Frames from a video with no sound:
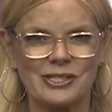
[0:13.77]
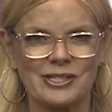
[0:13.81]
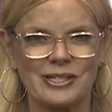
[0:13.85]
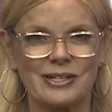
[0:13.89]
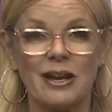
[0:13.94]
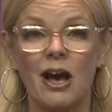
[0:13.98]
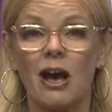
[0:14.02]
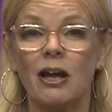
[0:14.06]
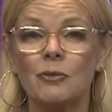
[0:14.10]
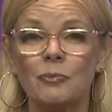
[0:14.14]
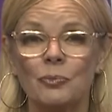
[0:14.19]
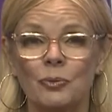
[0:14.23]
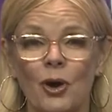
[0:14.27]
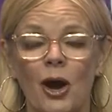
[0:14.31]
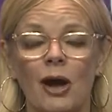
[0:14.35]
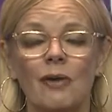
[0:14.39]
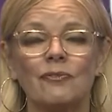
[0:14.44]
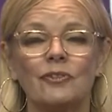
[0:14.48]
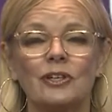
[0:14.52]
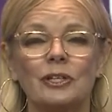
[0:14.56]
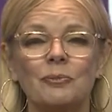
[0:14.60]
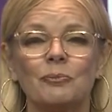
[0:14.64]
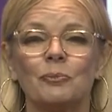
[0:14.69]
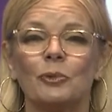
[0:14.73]
a
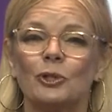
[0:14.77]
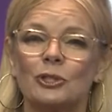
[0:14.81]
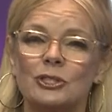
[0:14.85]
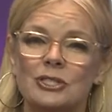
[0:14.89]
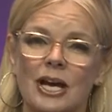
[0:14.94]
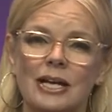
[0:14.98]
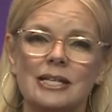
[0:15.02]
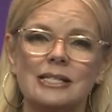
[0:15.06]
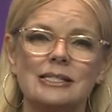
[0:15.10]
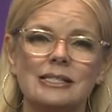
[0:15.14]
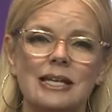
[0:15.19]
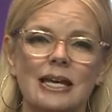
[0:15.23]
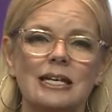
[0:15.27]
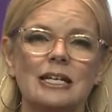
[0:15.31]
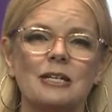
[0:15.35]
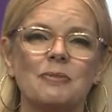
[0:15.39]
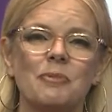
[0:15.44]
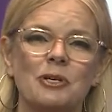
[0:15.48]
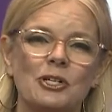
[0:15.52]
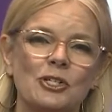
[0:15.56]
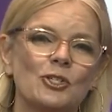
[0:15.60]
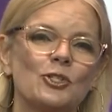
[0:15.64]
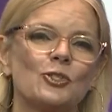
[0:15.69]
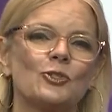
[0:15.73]
nonprofit multi-state
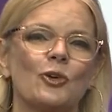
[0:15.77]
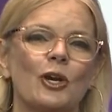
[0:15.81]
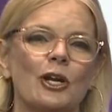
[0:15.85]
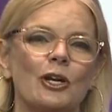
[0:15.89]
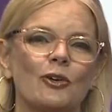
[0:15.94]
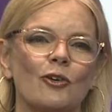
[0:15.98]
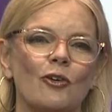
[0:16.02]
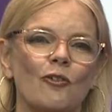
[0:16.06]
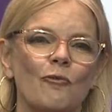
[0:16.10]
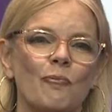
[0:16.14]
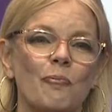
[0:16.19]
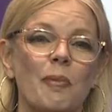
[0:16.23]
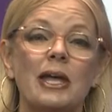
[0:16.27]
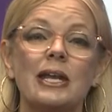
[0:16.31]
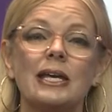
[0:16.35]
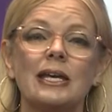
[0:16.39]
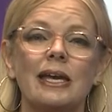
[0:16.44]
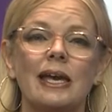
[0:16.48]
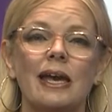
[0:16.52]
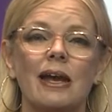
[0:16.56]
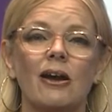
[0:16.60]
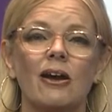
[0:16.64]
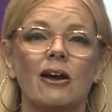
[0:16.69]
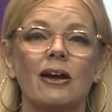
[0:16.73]
administrator of
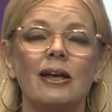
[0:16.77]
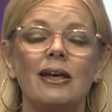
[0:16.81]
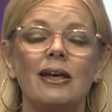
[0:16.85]
Medicare